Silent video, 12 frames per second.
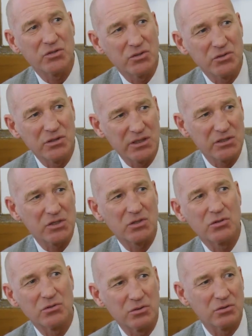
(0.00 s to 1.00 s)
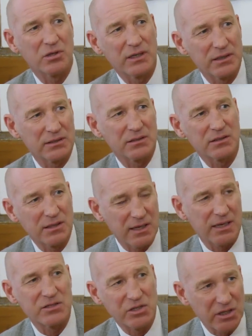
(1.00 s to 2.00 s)
you need to go and
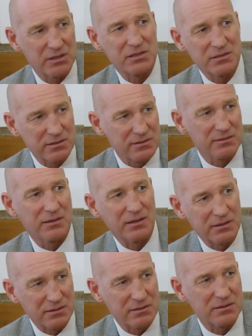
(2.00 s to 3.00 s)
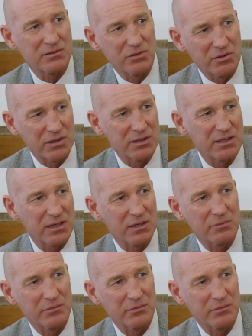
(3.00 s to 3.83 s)
get educated and you need to get